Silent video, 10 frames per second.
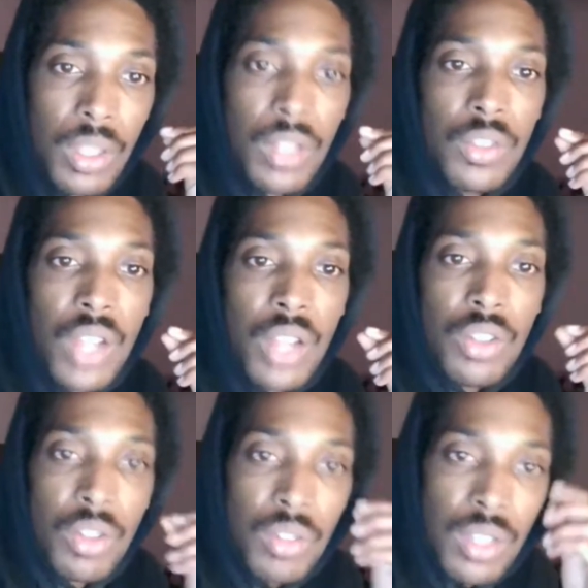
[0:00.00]
and
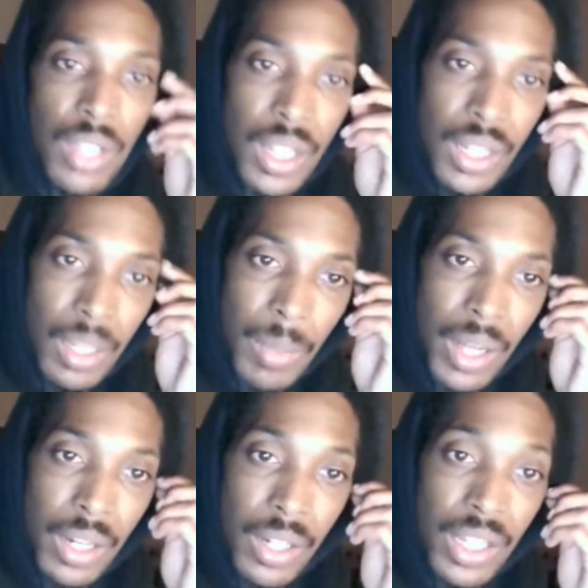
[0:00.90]
John Jones sent that nigga
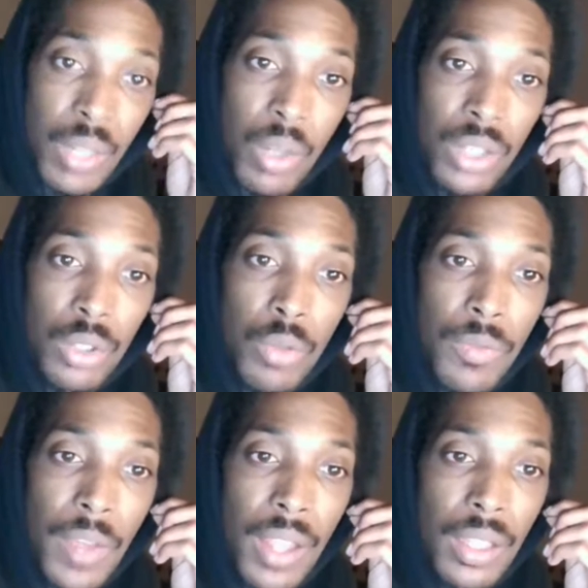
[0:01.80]
up out of there. Then he won
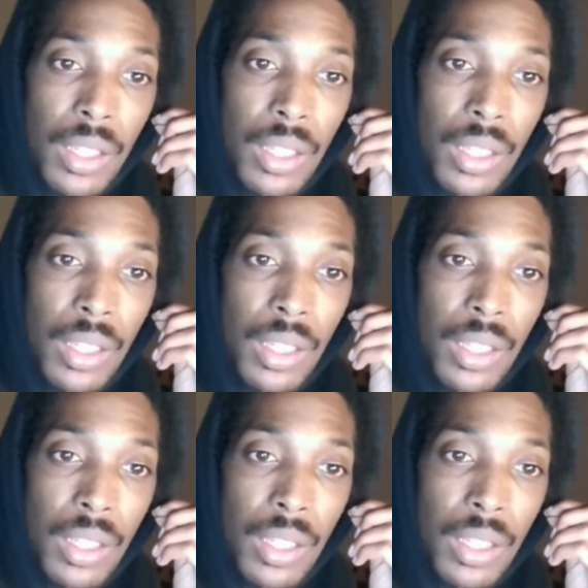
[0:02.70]
2 fights.